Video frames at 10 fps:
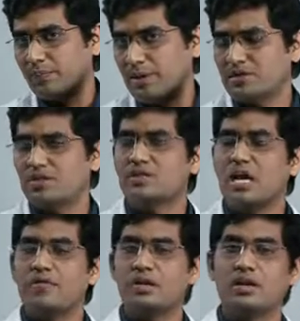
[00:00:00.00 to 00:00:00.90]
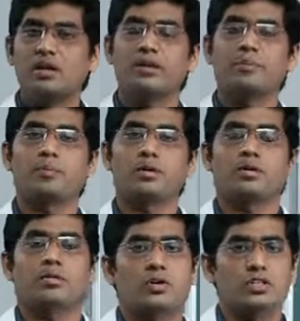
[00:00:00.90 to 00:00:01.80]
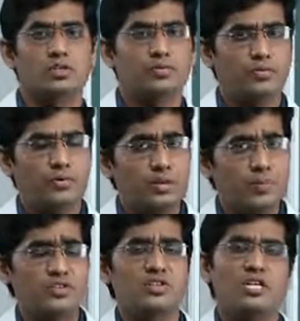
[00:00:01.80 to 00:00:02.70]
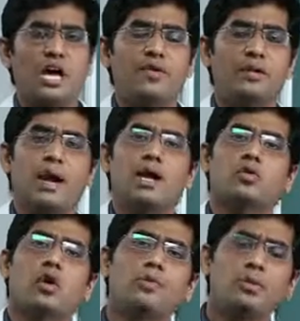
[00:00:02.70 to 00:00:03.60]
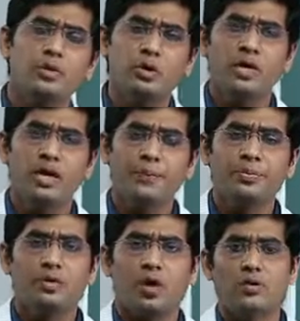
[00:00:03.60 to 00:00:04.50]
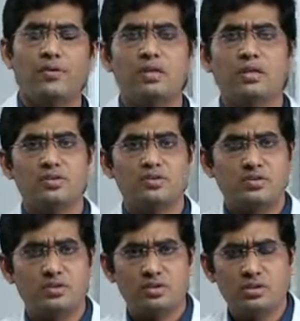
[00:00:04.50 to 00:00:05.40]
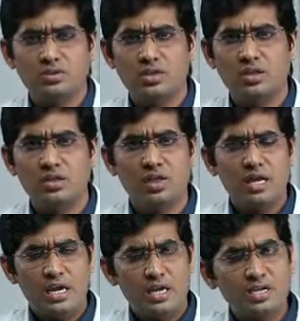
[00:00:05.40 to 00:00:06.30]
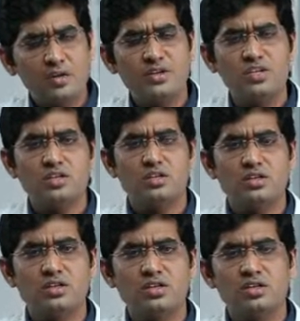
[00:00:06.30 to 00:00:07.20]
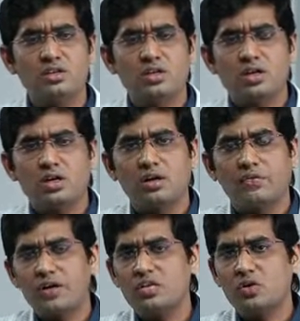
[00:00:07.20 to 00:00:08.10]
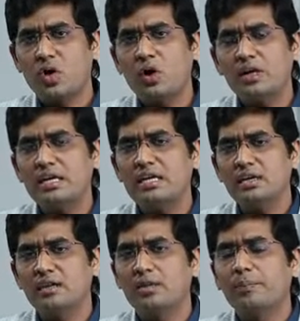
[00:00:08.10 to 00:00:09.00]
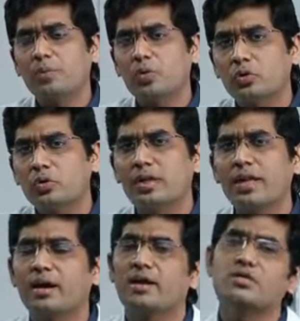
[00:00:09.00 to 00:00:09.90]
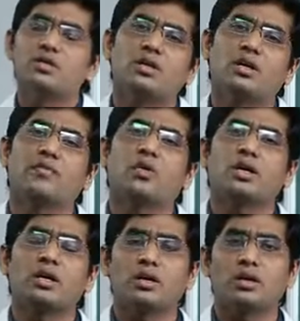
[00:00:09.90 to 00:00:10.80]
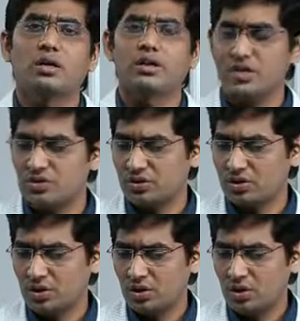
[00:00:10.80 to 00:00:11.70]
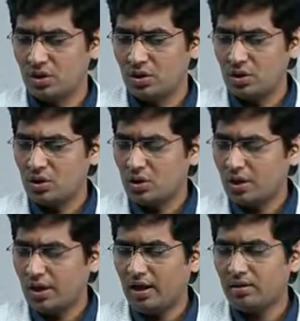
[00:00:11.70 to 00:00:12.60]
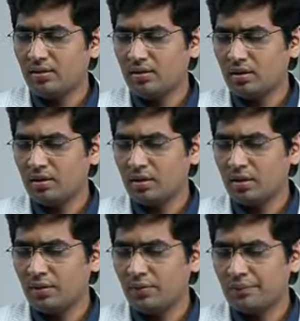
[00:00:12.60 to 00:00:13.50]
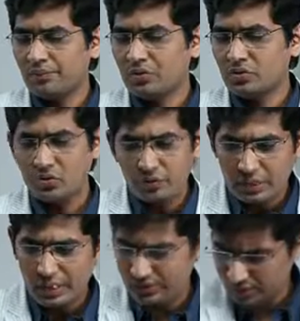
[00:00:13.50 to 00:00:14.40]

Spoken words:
patient is having really whether patient is having microalbuminuria, or whether is in the intermediate phase, or the proteinuria is in nephrotic range. And so we can